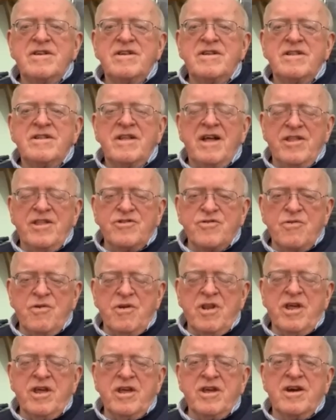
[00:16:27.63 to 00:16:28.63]
That's
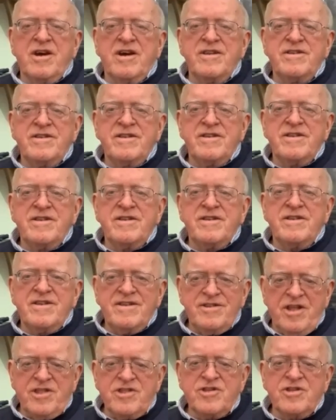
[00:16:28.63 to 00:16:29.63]
really good.
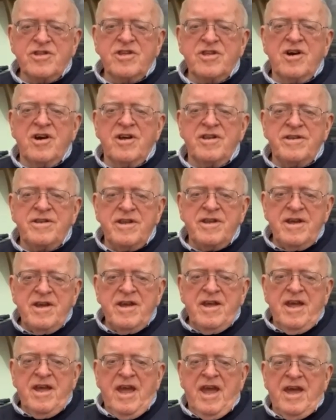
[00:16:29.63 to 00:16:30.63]
That's good,
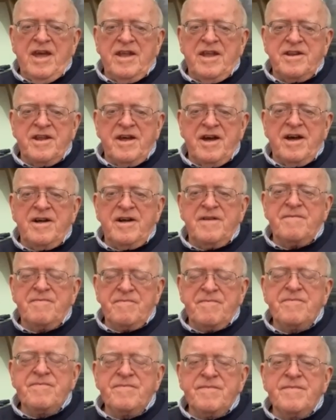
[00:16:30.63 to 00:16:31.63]
and
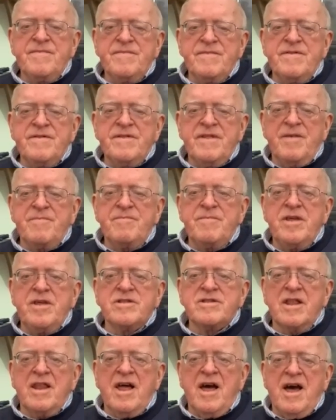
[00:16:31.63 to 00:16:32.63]
that means
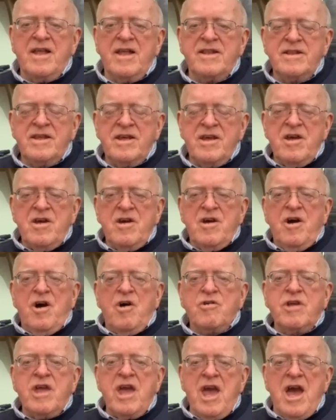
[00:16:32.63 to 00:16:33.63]
a lot.
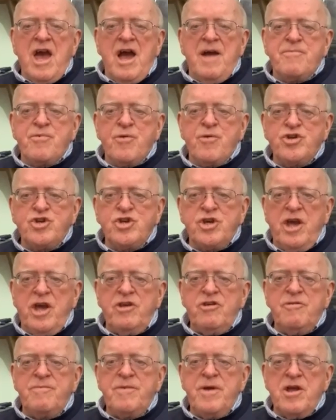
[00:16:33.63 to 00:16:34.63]
Okay, I appreciate
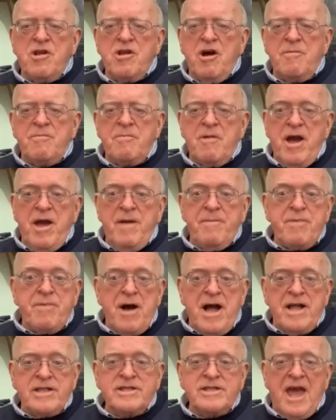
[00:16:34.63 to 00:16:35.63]
you being on my
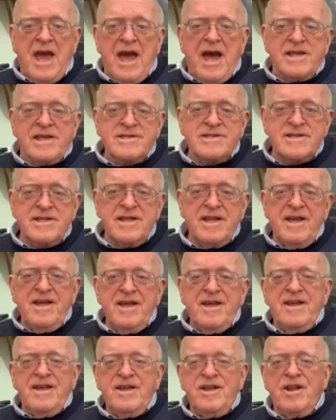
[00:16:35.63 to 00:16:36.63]
podcast.
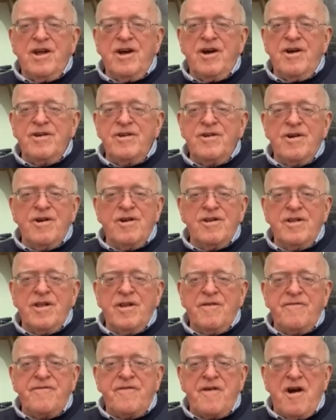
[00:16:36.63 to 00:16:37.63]
You're a
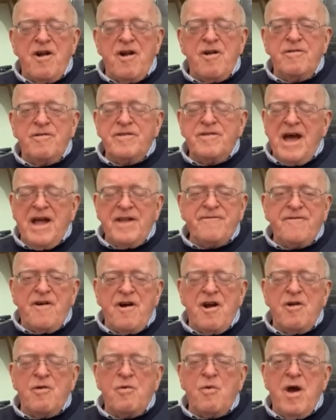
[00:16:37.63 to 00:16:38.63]
little not
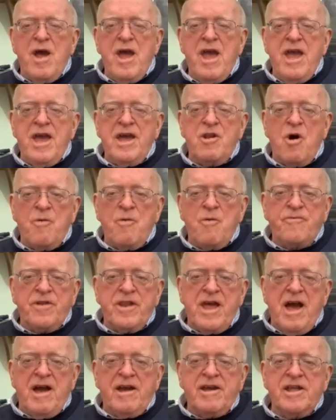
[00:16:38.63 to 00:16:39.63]
far away, and hopefully
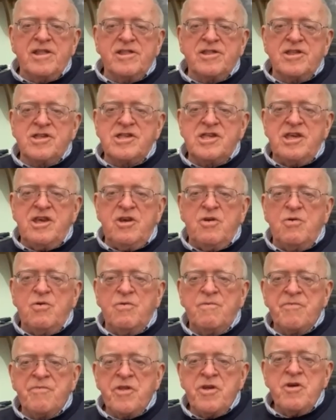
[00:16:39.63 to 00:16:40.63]
I get to see
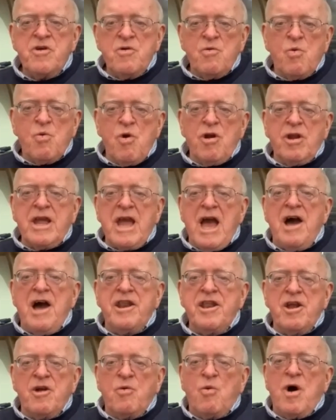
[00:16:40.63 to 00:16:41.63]
you work out
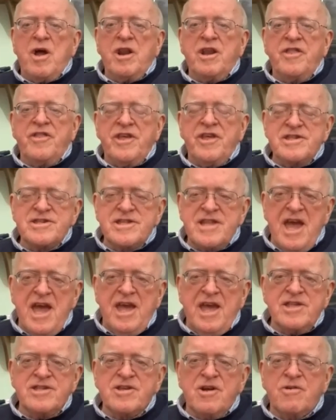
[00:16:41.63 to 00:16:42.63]
here one of these
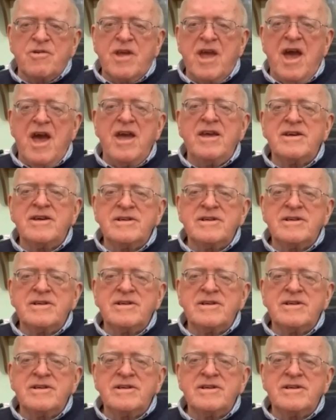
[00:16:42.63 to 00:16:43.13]
days. Okay.